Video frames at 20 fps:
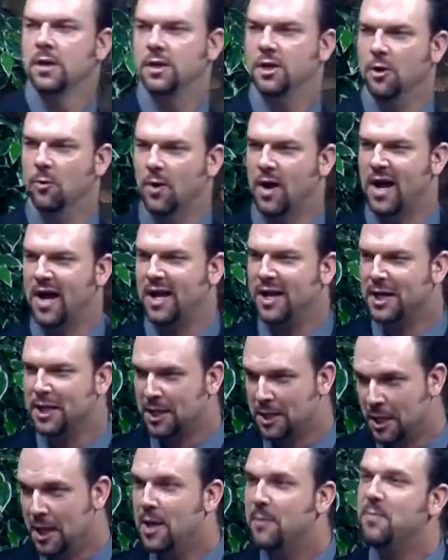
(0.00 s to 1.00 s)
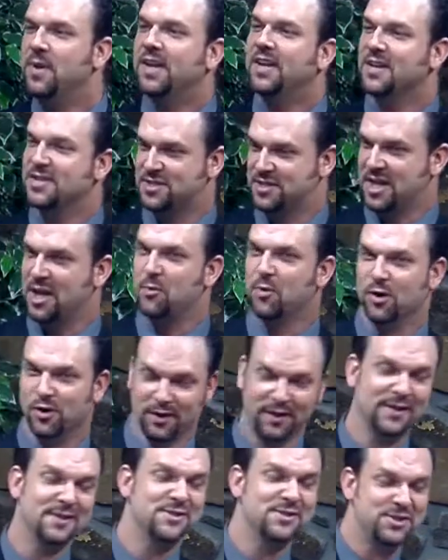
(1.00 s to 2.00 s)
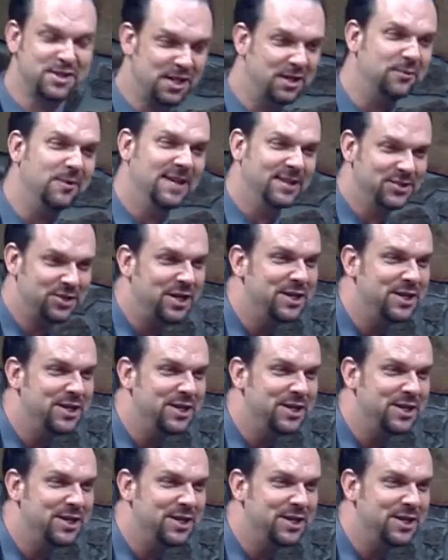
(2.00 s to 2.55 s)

You know why? Because they were considering